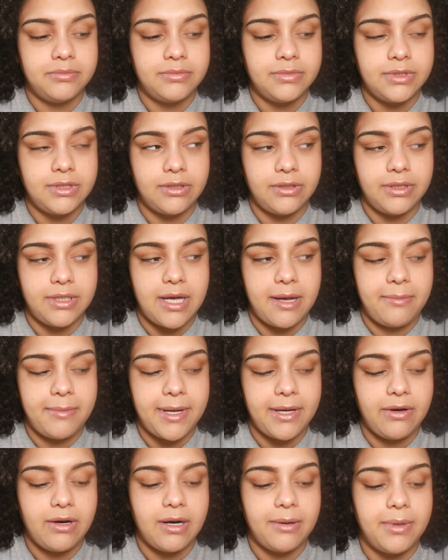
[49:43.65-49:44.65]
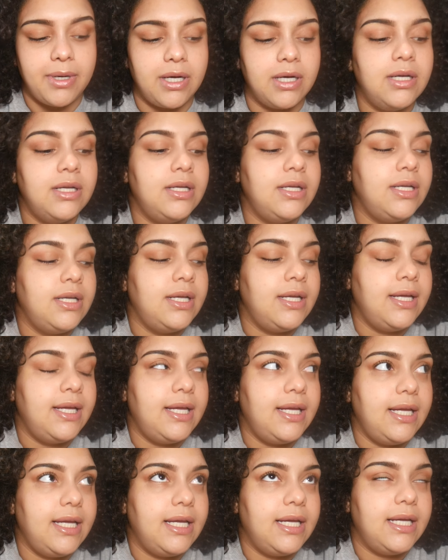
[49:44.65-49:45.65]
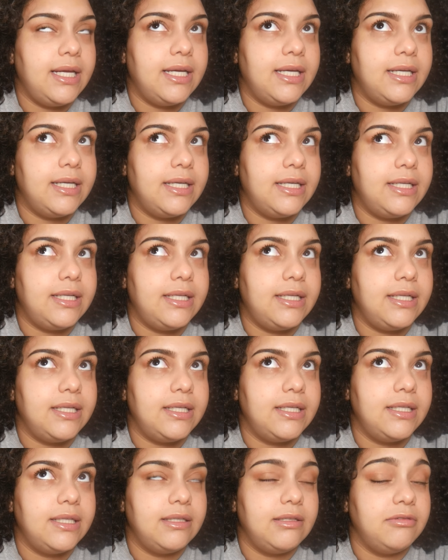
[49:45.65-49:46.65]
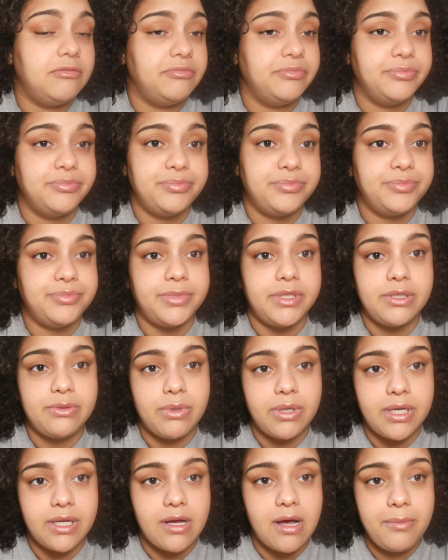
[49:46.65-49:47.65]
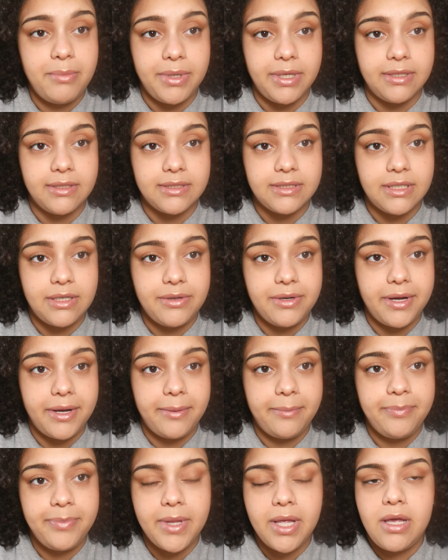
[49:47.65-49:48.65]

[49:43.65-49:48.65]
So yeah, my grandma. And he just wanted company. I said, okay.